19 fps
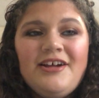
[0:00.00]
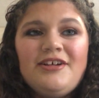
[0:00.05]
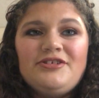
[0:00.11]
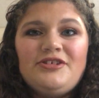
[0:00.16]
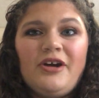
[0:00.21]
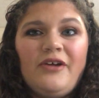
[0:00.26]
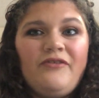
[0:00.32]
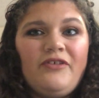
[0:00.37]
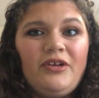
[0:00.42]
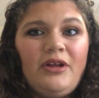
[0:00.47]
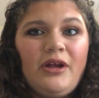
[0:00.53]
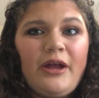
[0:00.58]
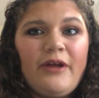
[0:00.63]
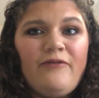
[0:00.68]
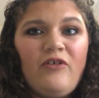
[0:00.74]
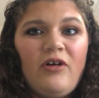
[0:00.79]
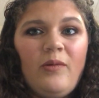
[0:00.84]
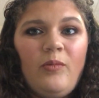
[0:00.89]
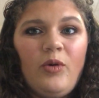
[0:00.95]
So if you're
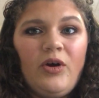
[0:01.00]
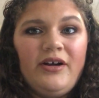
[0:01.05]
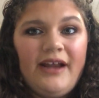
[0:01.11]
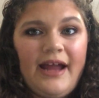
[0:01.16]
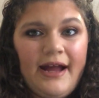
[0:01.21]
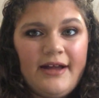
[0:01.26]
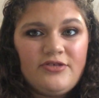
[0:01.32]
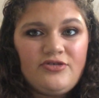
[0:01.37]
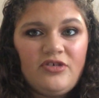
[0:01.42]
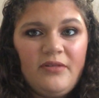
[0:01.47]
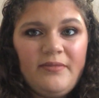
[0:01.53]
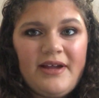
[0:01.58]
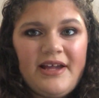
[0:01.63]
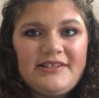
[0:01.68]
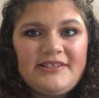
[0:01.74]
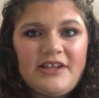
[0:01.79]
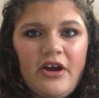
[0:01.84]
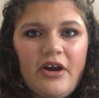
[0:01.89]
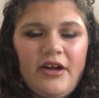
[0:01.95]
looking for a more natural
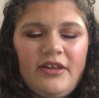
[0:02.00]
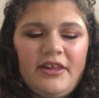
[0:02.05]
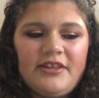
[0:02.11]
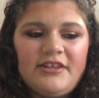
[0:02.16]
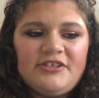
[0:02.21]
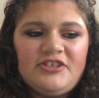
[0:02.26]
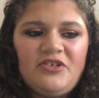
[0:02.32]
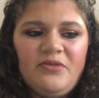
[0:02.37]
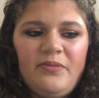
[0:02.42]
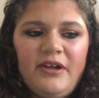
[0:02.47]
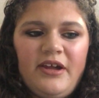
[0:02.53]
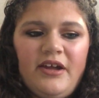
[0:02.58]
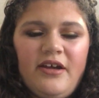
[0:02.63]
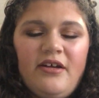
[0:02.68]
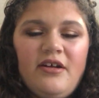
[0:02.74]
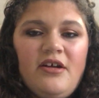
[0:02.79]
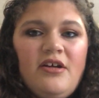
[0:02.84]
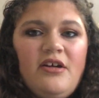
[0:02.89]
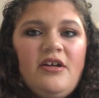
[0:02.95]
mascara, I think this would
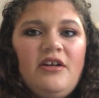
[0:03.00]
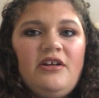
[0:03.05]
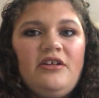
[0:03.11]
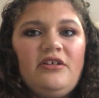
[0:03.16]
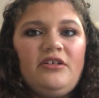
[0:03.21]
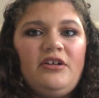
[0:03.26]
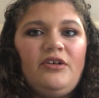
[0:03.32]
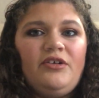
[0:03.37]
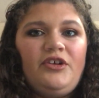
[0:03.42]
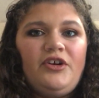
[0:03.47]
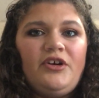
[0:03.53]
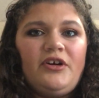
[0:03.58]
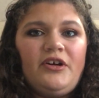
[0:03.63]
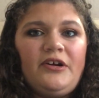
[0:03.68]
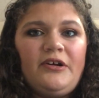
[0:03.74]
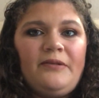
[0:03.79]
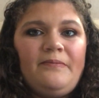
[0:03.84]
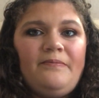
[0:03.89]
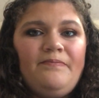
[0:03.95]
be, you know,
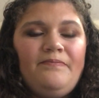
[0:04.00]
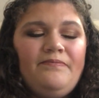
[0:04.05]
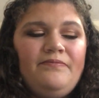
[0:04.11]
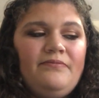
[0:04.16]
your